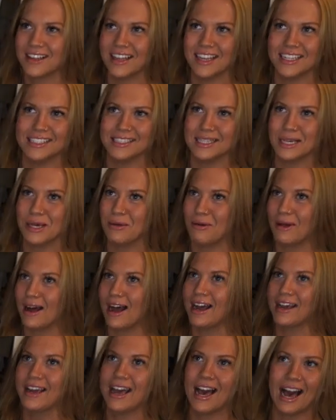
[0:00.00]
until
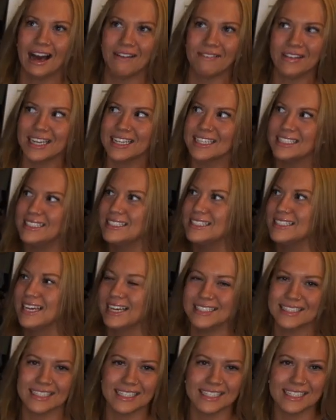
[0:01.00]
I have like a
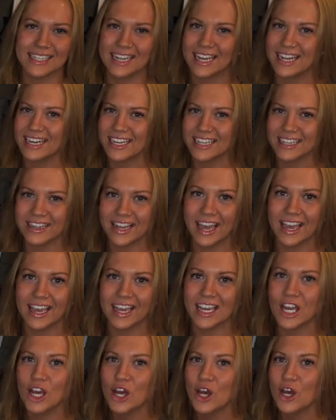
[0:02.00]
designated
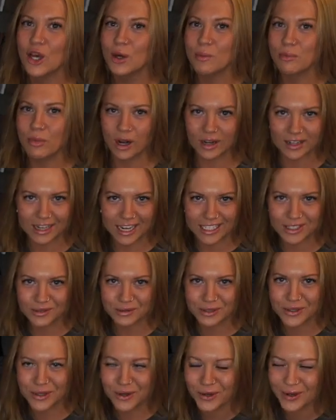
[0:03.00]
like podcast
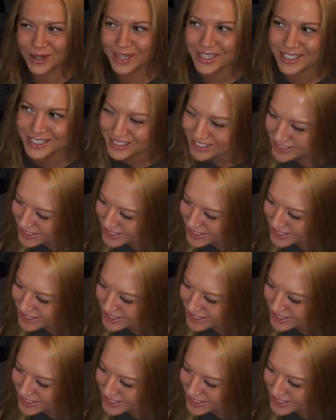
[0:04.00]
recording